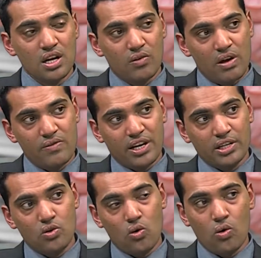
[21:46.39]
where we
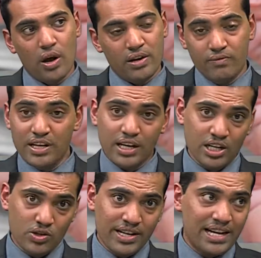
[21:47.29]
can go and we can
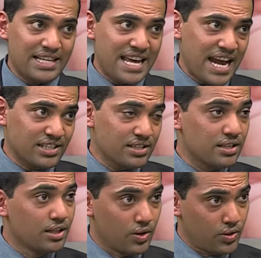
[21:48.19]
actually get the access
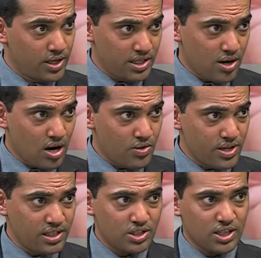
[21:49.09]
in the wrist
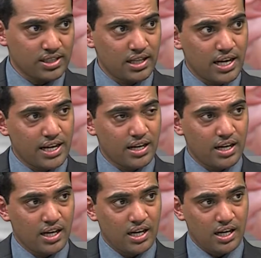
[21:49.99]
arteries, just like
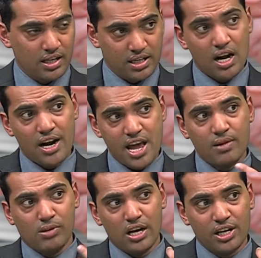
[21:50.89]
the
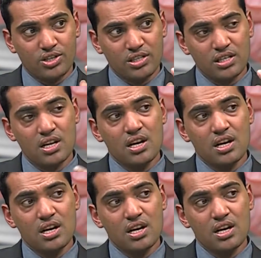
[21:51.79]
cardiac blockages.